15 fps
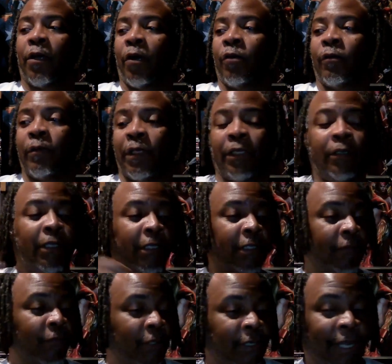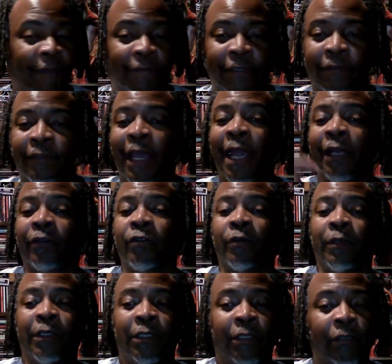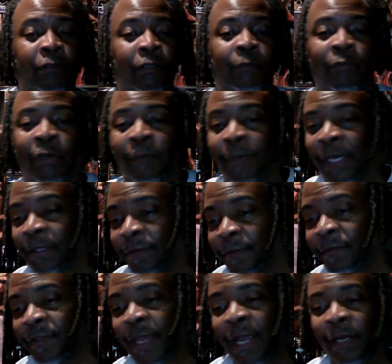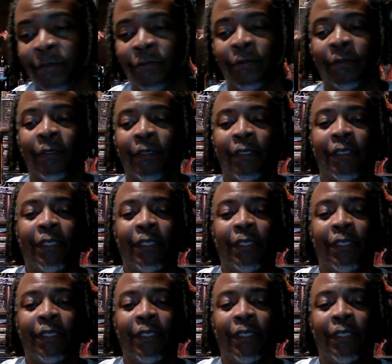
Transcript: oh, and we're going to have this actor, and then they're going to bring back this actor.